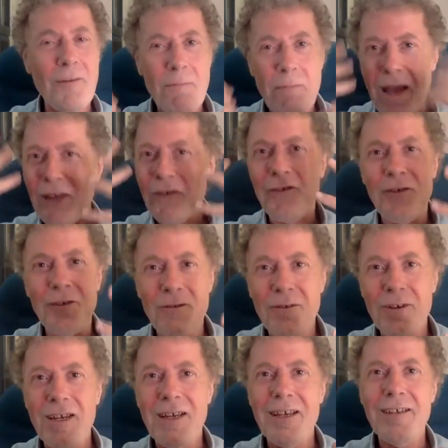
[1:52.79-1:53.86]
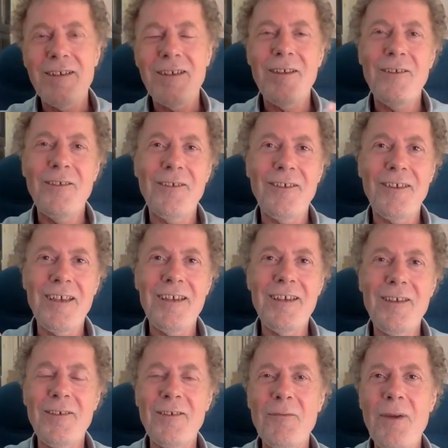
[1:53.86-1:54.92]
imaginary, it
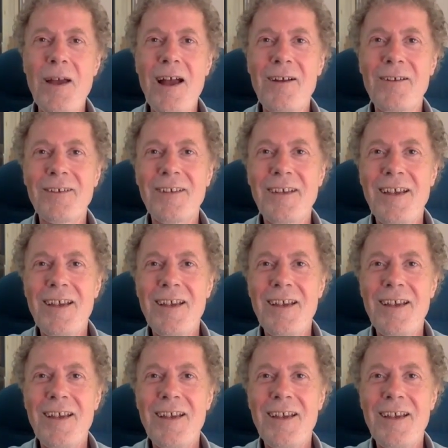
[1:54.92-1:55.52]
is about,